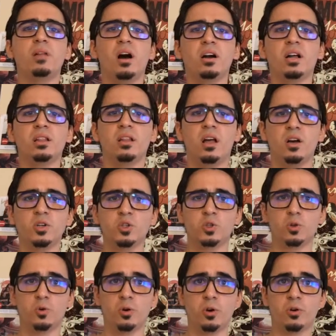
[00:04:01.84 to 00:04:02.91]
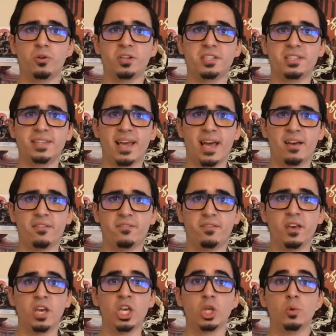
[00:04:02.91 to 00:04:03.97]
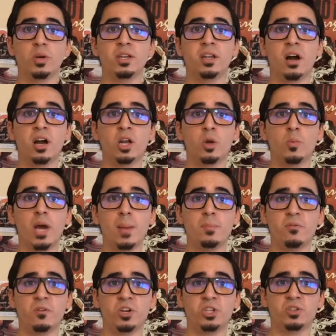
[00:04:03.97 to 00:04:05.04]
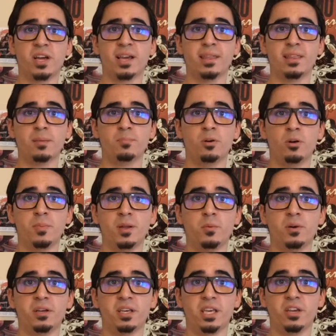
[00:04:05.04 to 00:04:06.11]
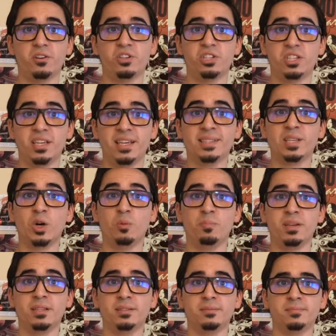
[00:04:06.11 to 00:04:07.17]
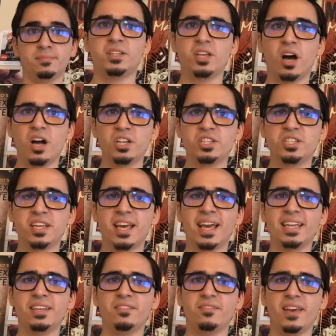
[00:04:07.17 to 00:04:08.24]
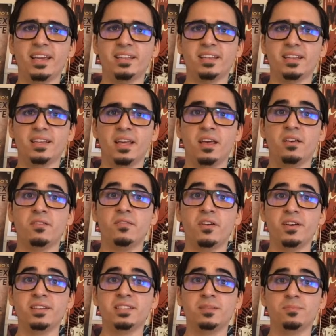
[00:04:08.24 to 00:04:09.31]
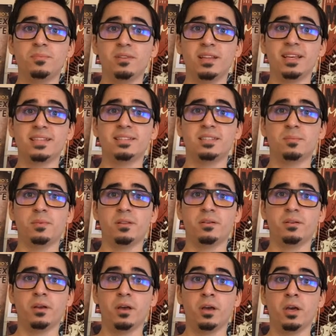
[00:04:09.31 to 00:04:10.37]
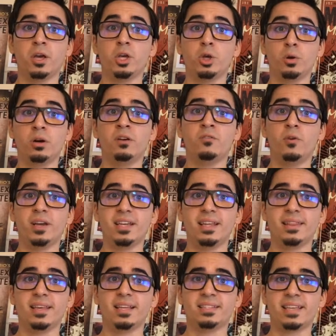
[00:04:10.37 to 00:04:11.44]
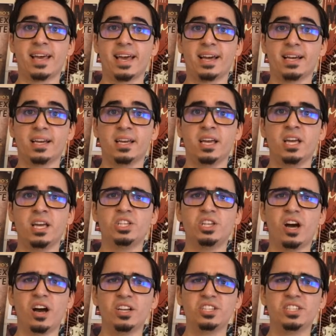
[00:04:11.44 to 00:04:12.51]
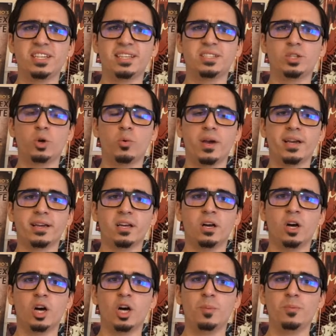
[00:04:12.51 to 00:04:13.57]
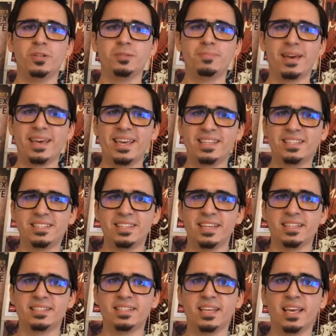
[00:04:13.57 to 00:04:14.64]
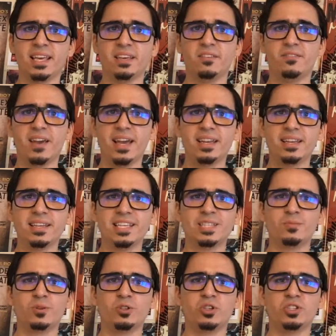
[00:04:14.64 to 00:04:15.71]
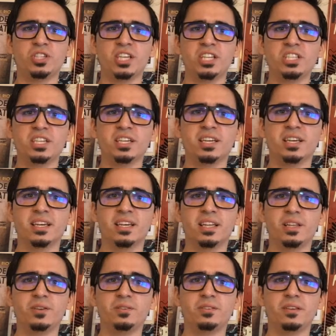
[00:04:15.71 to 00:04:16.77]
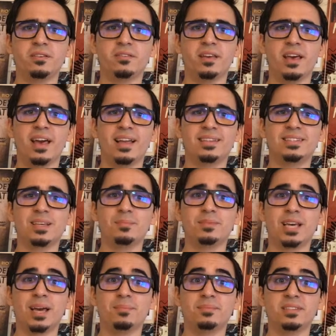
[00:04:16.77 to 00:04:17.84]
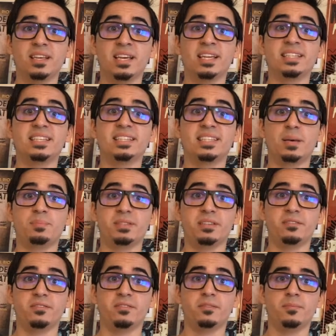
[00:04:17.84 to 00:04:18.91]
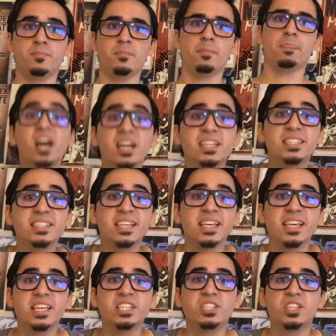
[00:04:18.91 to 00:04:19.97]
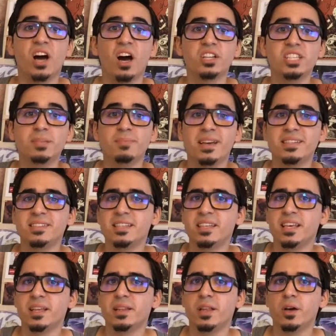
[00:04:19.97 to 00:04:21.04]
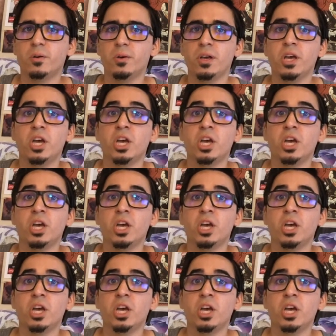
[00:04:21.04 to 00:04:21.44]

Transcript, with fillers: block a long sword or a staff. You would knock it away before striking the opponent while he or she is open. Dodged and evaded. Very simple and similar. You're avoiding the attack. Dodged is quick, almost by instinct. Evaded is more strategic, elusive, and sometimes deceptive. Ducked is dodging by sinking low.